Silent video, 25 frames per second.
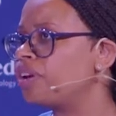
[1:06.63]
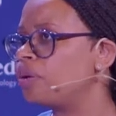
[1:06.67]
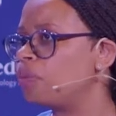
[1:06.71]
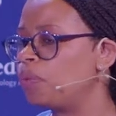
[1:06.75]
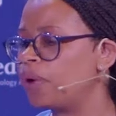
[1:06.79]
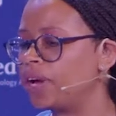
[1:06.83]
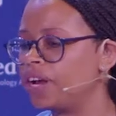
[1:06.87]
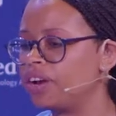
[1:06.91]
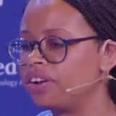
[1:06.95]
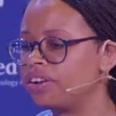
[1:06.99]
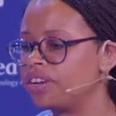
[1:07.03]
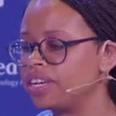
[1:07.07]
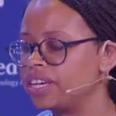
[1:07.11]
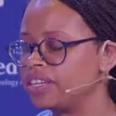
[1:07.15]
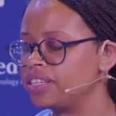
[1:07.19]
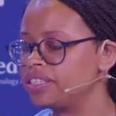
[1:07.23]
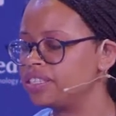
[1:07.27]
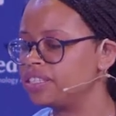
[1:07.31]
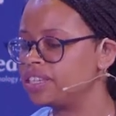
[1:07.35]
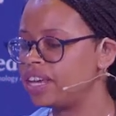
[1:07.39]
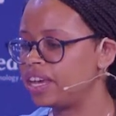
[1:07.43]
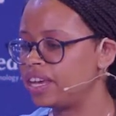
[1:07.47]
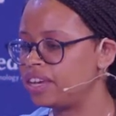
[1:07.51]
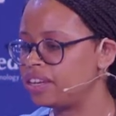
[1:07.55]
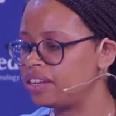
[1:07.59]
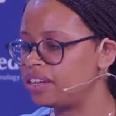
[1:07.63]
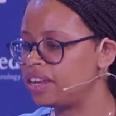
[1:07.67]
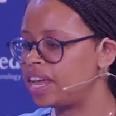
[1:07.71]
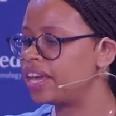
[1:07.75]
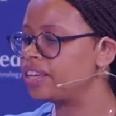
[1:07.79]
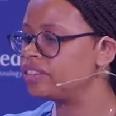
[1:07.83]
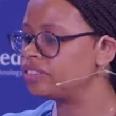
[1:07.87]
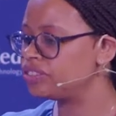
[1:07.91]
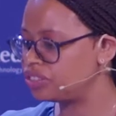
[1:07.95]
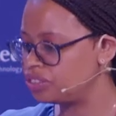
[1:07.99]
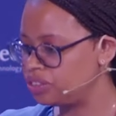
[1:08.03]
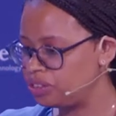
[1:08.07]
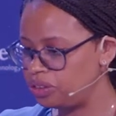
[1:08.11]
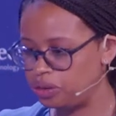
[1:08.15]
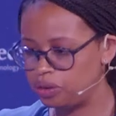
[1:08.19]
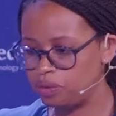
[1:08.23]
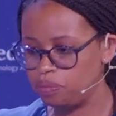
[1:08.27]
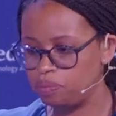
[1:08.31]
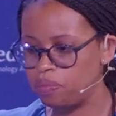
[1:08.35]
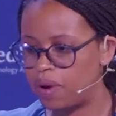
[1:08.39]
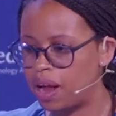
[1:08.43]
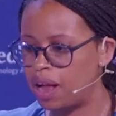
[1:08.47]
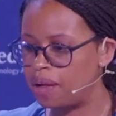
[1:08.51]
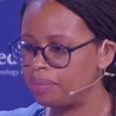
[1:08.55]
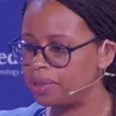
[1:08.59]
awareness. And as you
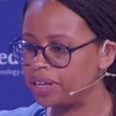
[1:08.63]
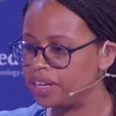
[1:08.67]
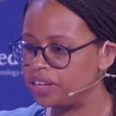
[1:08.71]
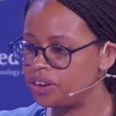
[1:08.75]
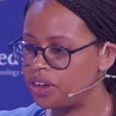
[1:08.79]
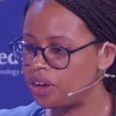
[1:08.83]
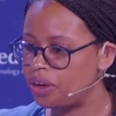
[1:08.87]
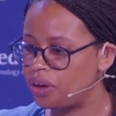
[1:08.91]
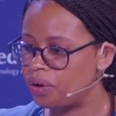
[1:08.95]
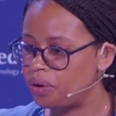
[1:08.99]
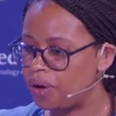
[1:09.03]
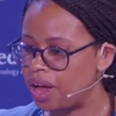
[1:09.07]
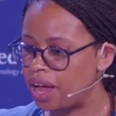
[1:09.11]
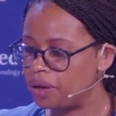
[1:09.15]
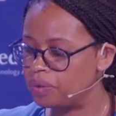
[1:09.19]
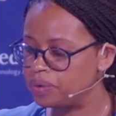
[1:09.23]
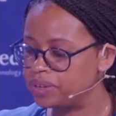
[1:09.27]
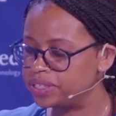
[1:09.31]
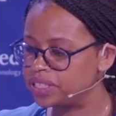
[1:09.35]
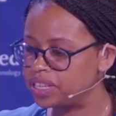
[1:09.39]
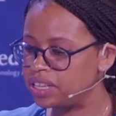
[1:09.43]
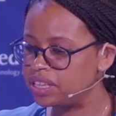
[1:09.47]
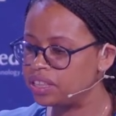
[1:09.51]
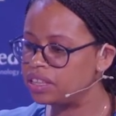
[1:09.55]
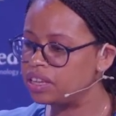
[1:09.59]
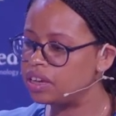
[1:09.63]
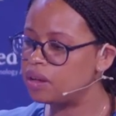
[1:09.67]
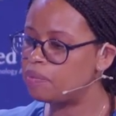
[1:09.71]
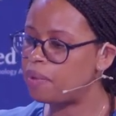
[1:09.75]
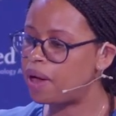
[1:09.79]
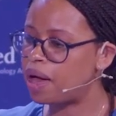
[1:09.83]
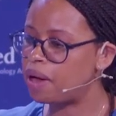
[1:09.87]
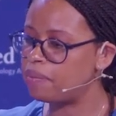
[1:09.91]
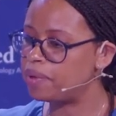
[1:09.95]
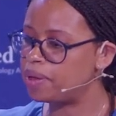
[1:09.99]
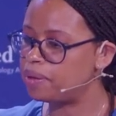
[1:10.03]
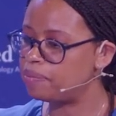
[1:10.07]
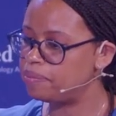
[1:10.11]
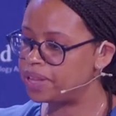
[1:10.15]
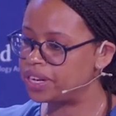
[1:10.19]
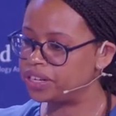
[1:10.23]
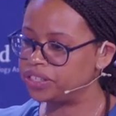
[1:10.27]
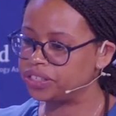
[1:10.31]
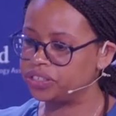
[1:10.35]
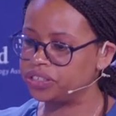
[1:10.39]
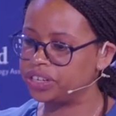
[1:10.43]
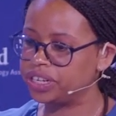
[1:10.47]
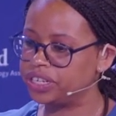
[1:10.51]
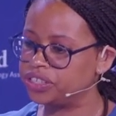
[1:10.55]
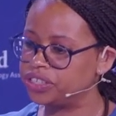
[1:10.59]
probably know, I was in the Obama
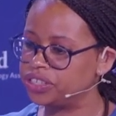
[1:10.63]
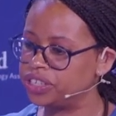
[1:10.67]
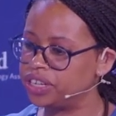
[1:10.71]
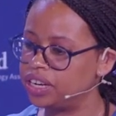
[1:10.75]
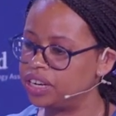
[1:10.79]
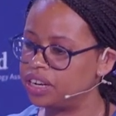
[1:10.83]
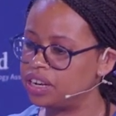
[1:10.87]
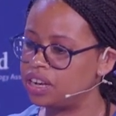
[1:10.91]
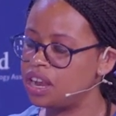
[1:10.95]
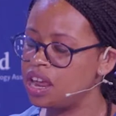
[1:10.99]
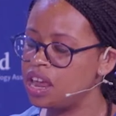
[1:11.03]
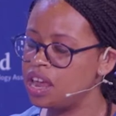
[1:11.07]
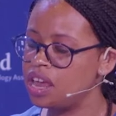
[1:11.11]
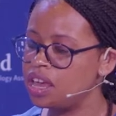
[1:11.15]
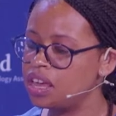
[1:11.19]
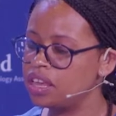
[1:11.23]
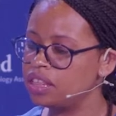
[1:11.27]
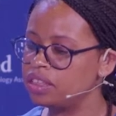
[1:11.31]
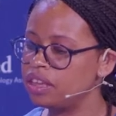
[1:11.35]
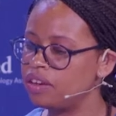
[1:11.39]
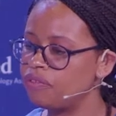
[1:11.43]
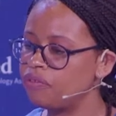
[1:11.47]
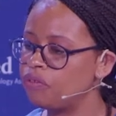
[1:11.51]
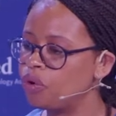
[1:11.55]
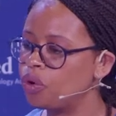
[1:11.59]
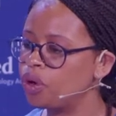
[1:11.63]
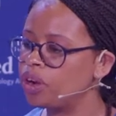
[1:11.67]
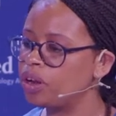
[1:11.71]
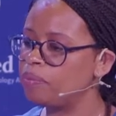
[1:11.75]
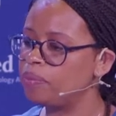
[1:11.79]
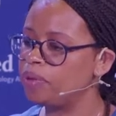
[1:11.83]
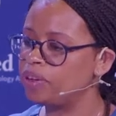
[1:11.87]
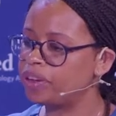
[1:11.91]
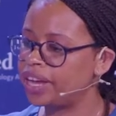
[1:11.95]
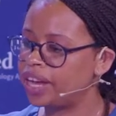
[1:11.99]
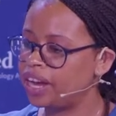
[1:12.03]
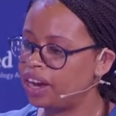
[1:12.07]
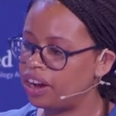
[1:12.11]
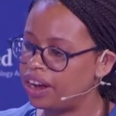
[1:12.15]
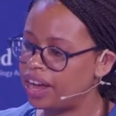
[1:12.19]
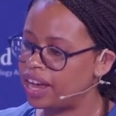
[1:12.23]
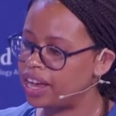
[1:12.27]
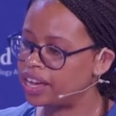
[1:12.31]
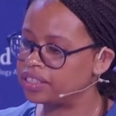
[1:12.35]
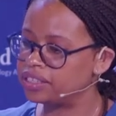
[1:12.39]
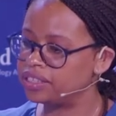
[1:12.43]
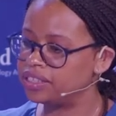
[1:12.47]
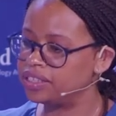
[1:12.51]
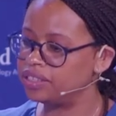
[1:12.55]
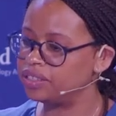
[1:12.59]
administration. The Affordable Care
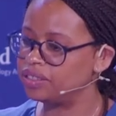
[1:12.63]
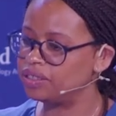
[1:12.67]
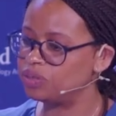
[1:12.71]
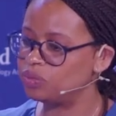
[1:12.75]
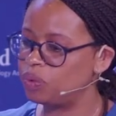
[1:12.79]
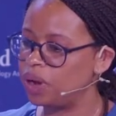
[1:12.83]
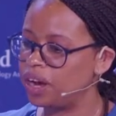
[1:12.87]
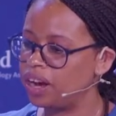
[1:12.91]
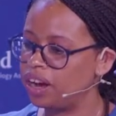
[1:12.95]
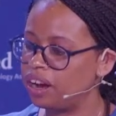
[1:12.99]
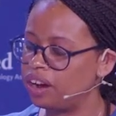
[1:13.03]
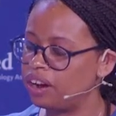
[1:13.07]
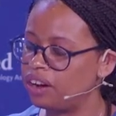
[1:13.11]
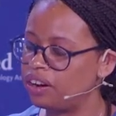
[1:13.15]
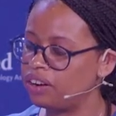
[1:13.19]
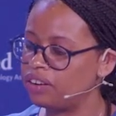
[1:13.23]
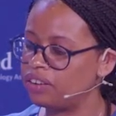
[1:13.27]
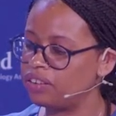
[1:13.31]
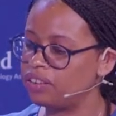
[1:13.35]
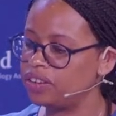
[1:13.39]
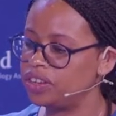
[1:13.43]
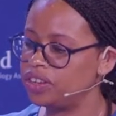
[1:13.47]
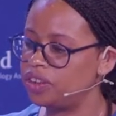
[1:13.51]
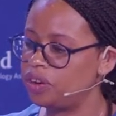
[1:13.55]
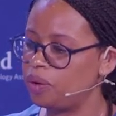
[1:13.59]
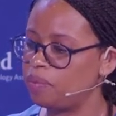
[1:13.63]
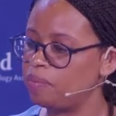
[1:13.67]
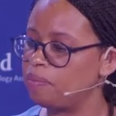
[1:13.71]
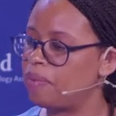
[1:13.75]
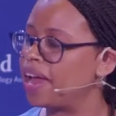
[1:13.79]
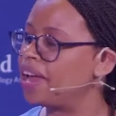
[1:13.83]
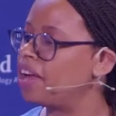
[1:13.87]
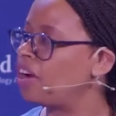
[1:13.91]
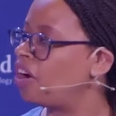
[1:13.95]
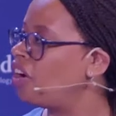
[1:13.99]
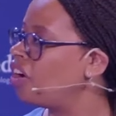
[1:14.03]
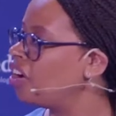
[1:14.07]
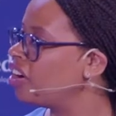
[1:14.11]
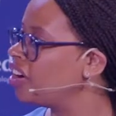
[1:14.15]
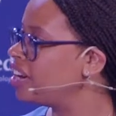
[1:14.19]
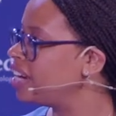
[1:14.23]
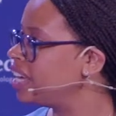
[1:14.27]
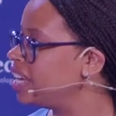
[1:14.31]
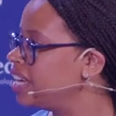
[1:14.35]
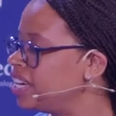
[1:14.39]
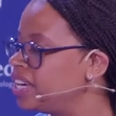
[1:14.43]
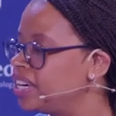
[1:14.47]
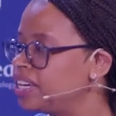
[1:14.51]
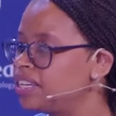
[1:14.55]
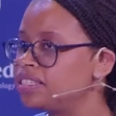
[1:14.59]
Act is where, you know, my heart
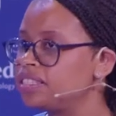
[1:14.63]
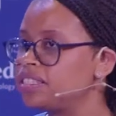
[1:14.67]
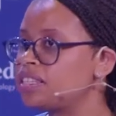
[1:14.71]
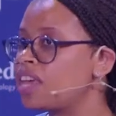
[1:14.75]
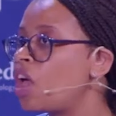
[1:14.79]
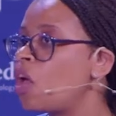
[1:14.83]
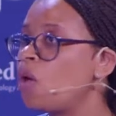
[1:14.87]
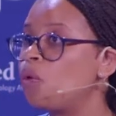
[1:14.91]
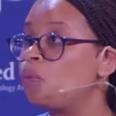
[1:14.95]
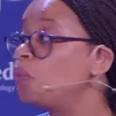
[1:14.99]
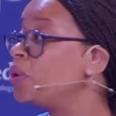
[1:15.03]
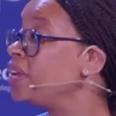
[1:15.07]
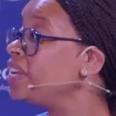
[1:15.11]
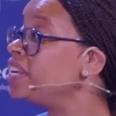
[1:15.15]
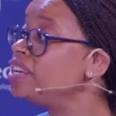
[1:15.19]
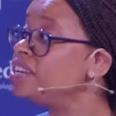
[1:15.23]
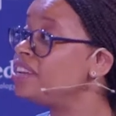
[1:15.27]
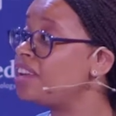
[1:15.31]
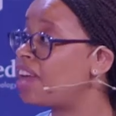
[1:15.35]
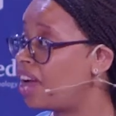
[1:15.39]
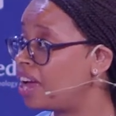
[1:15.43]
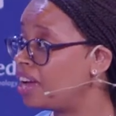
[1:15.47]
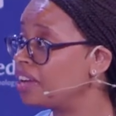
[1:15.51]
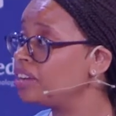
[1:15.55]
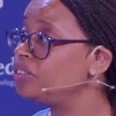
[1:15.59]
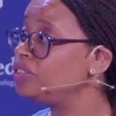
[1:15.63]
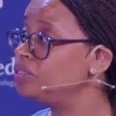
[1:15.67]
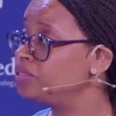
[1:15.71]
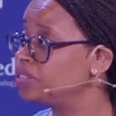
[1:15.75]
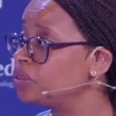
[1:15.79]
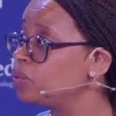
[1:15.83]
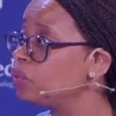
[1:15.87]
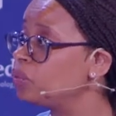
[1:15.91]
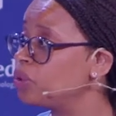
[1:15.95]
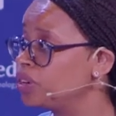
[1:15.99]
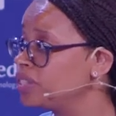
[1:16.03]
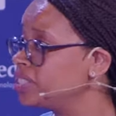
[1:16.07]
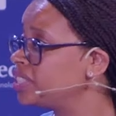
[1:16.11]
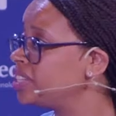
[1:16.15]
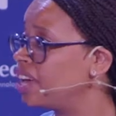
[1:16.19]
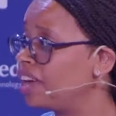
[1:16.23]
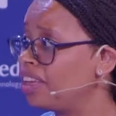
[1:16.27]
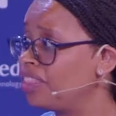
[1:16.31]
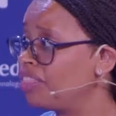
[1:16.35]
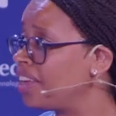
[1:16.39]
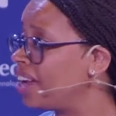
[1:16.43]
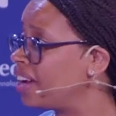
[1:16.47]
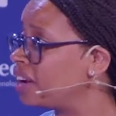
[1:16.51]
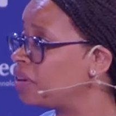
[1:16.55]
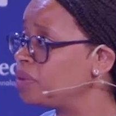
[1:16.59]
is. We did not use the words
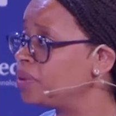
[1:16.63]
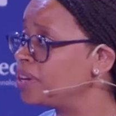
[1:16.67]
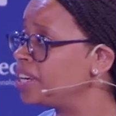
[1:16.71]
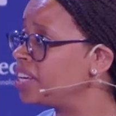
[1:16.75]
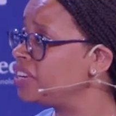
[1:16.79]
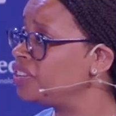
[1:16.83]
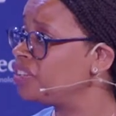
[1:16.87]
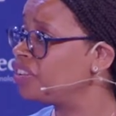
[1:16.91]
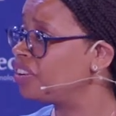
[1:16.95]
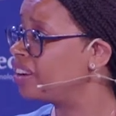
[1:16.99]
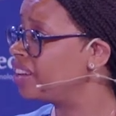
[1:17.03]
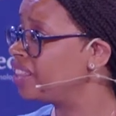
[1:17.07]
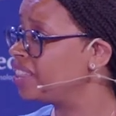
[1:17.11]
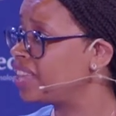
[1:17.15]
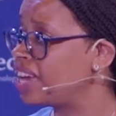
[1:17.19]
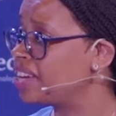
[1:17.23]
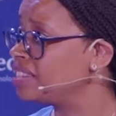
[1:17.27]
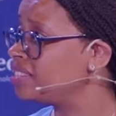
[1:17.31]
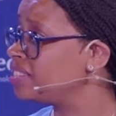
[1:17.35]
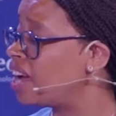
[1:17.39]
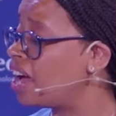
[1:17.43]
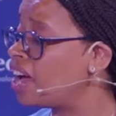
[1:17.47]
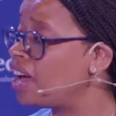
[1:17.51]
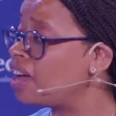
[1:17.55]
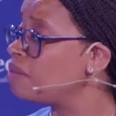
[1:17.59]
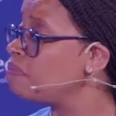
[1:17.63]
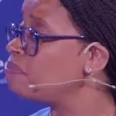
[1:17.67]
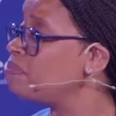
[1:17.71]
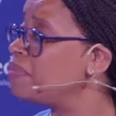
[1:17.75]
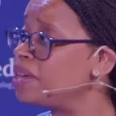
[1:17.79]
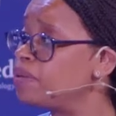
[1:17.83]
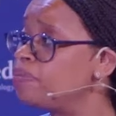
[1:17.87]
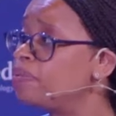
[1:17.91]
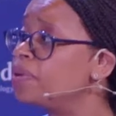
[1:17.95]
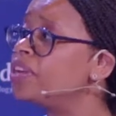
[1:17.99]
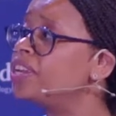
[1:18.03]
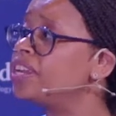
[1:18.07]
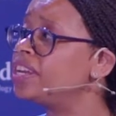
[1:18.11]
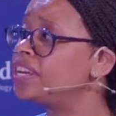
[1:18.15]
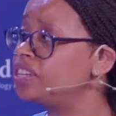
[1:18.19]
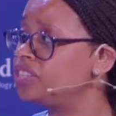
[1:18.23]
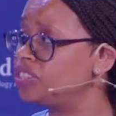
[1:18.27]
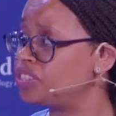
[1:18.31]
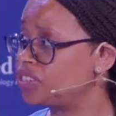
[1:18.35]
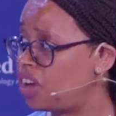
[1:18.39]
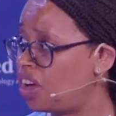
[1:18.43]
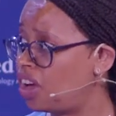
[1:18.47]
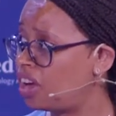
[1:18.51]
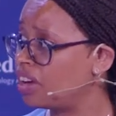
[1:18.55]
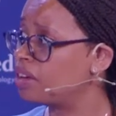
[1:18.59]
health equity during that time. People didn't
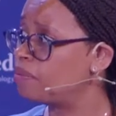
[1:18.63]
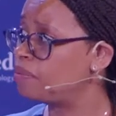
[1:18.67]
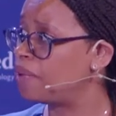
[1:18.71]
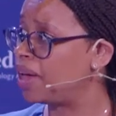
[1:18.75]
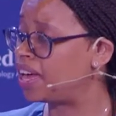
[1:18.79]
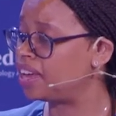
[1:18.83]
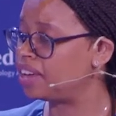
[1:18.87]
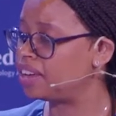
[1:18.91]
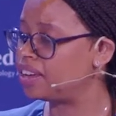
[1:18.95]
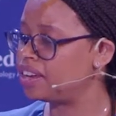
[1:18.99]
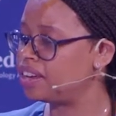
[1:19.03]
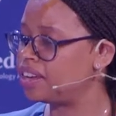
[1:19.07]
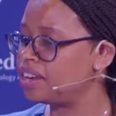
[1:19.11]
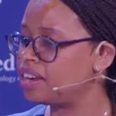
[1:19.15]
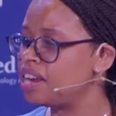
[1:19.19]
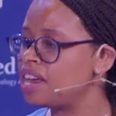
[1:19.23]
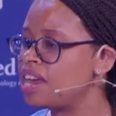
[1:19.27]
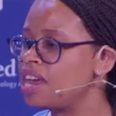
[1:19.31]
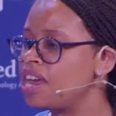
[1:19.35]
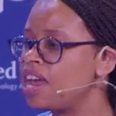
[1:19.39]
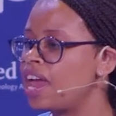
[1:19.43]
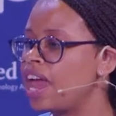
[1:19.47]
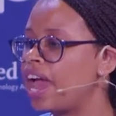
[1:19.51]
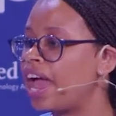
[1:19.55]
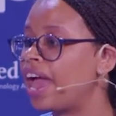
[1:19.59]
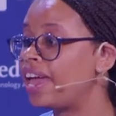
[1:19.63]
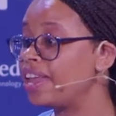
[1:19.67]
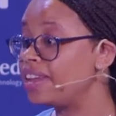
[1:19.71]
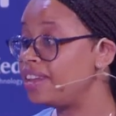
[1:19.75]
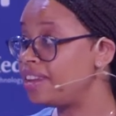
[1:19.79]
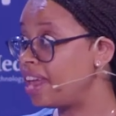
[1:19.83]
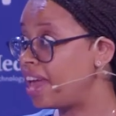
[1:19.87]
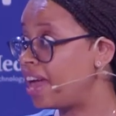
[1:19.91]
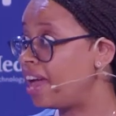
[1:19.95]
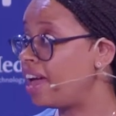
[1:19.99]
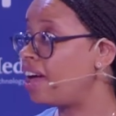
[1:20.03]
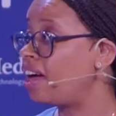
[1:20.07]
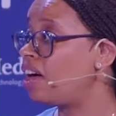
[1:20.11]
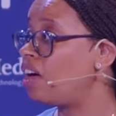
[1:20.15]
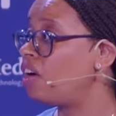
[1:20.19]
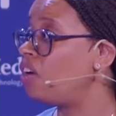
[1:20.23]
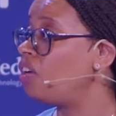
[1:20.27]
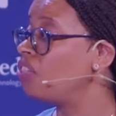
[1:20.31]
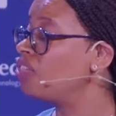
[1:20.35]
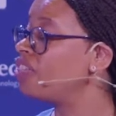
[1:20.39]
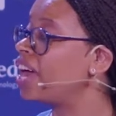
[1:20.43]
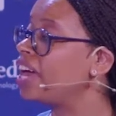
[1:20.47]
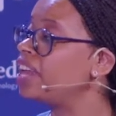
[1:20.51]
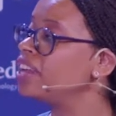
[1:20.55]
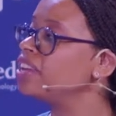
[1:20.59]
talk about it. And now
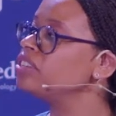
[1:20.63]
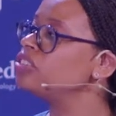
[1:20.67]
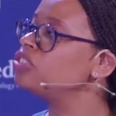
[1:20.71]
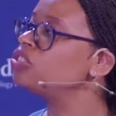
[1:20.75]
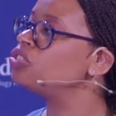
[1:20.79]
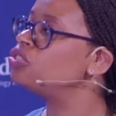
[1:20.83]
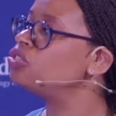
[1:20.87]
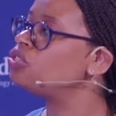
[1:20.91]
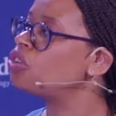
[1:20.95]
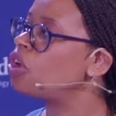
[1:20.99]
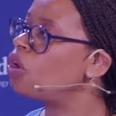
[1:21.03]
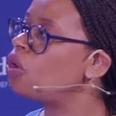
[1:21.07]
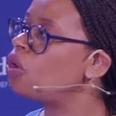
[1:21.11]
that is so